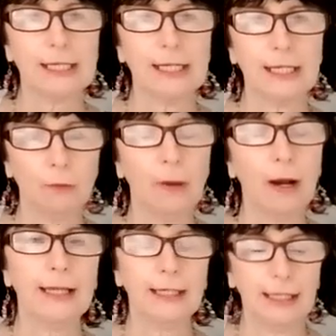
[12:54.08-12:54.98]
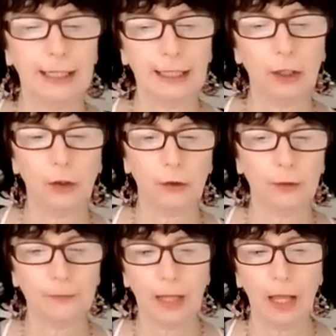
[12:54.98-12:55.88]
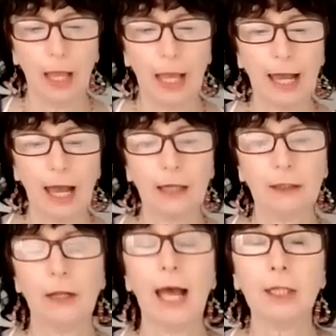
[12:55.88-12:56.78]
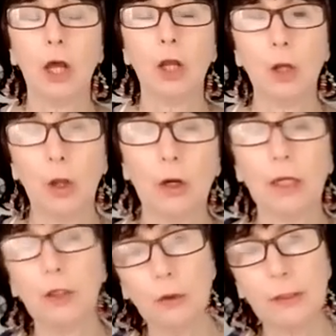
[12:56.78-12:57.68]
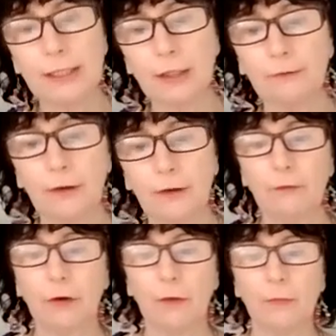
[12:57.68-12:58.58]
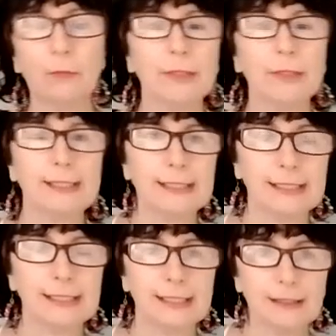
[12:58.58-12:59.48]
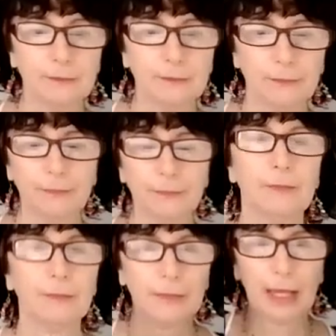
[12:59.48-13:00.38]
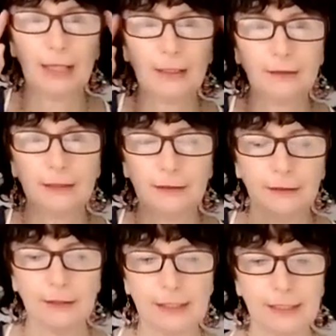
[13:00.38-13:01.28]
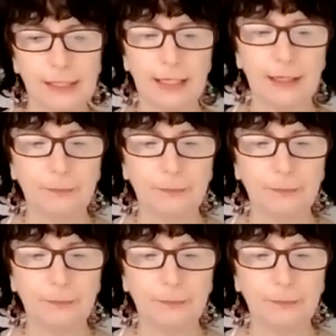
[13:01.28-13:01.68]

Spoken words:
by letting go and unlock yourself from the prisons and see.